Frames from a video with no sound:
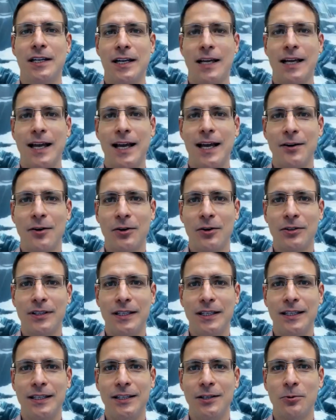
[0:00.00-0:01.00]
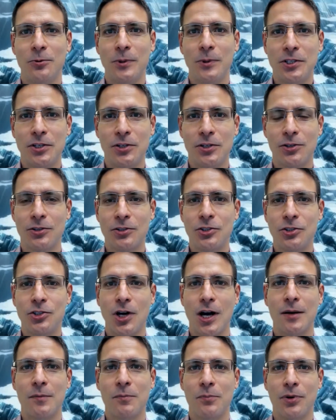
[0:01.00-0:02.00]
And I had all the original
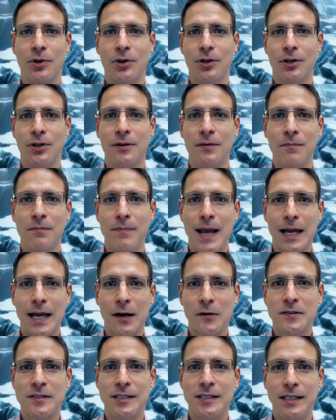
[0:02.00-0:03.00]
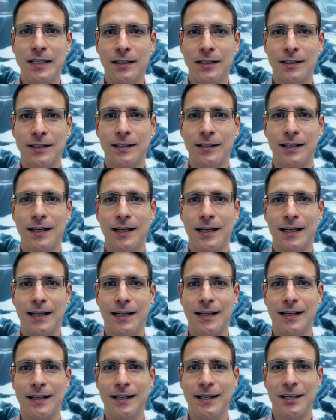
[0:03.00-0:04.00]
John Byrne, Man of
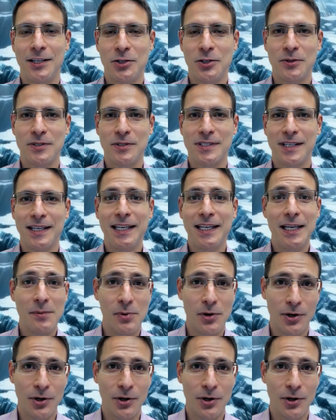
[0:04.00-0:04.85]
Steel issues in Hebrew,